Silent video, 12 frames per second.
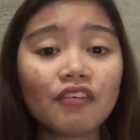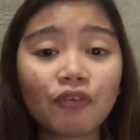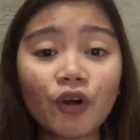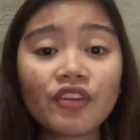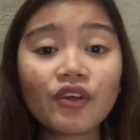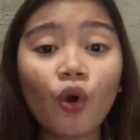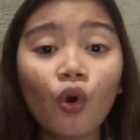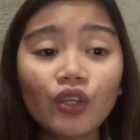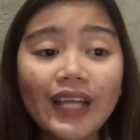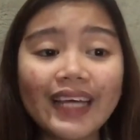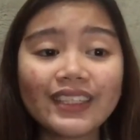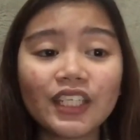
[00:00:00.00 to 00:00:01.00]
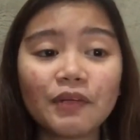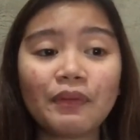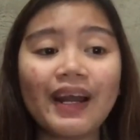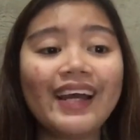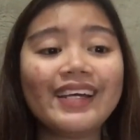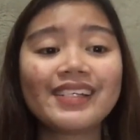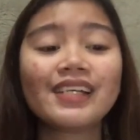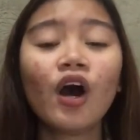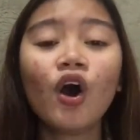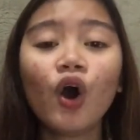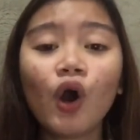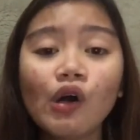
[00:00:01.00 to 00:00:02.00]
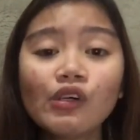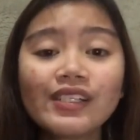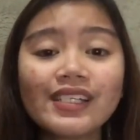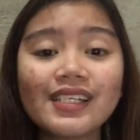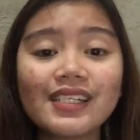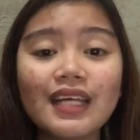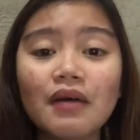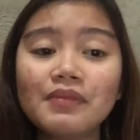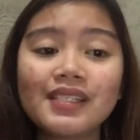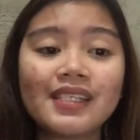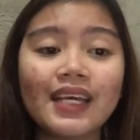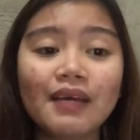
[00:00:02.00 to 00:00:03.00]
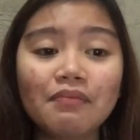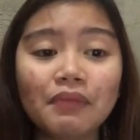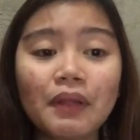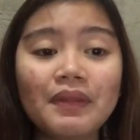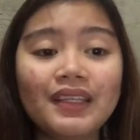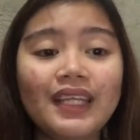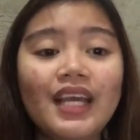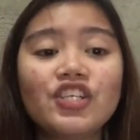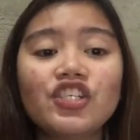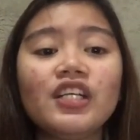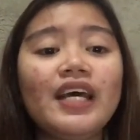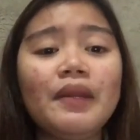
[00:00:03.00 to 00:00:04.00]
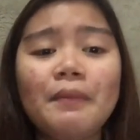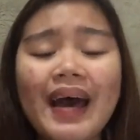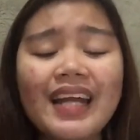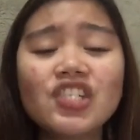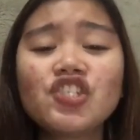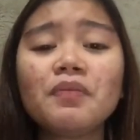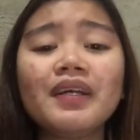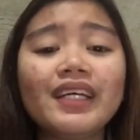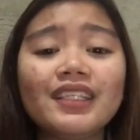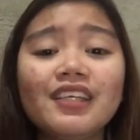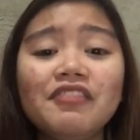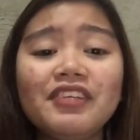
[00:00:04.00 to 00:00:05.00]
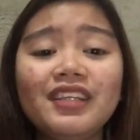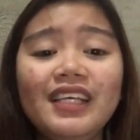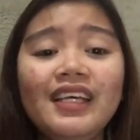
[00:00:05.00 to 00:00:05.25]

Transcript: For the whole enterprise, all systems, implementation, and management activity